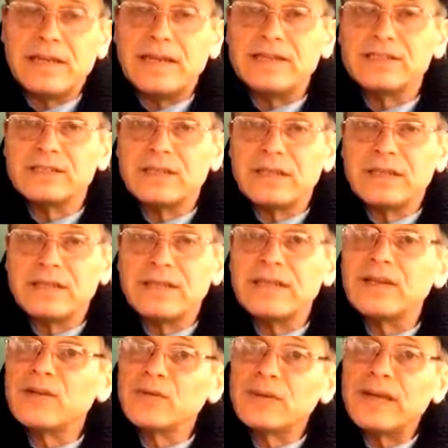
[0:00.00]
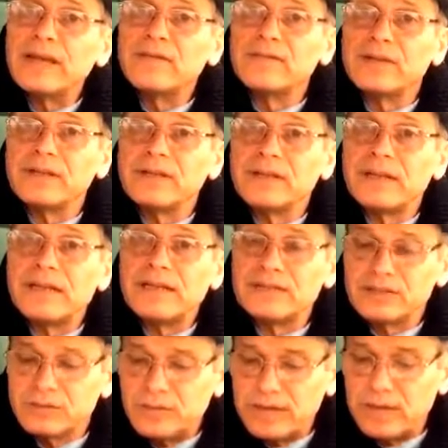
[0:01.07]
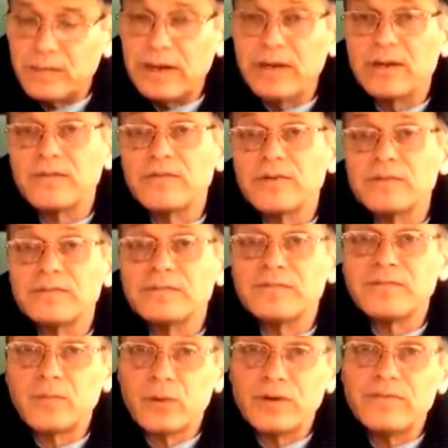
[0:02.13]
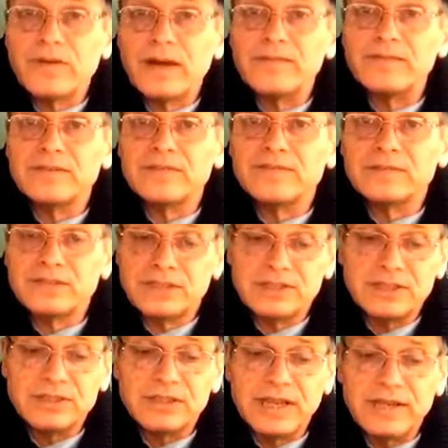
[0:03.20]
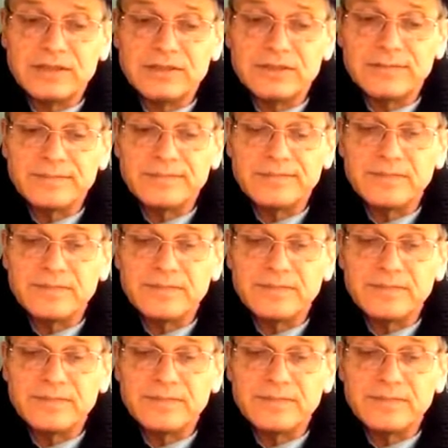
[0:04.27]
and think creatively and speak about it for 45 to 60 seconds.